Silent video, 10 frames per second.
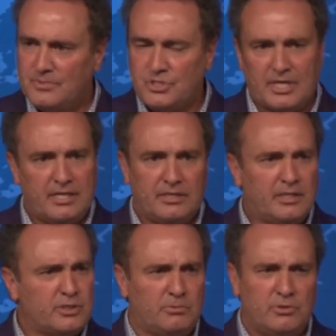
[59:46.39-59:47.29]
Satan
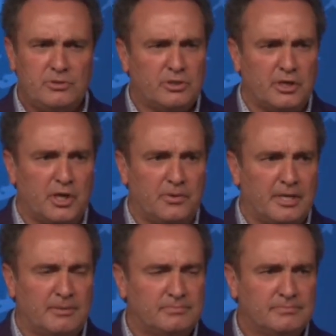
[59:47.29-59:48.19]
doesn't want you to know
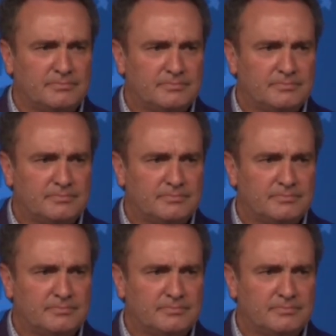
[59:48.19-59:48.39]
Him.